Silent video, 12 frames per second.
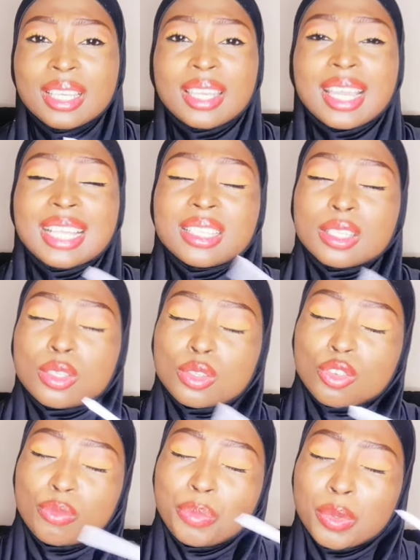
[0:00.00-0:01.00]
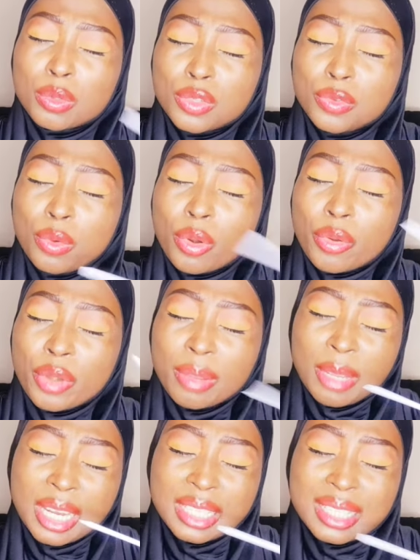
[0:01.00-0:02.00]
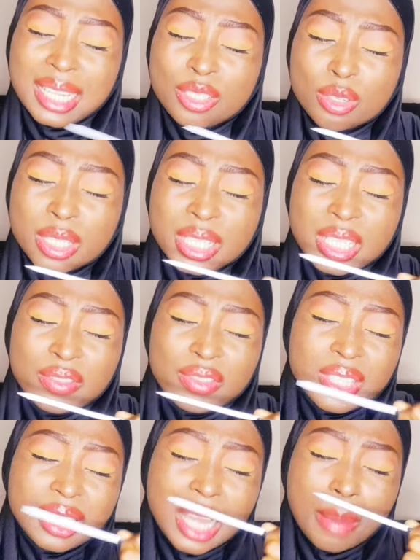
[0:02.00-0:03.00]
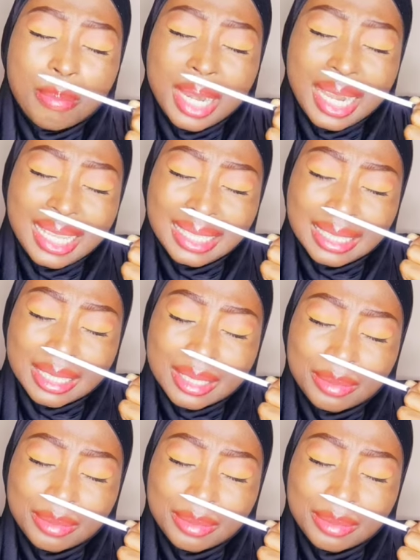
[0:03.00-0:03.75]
It has this sort of beautiful creaminess that just gives it that blend.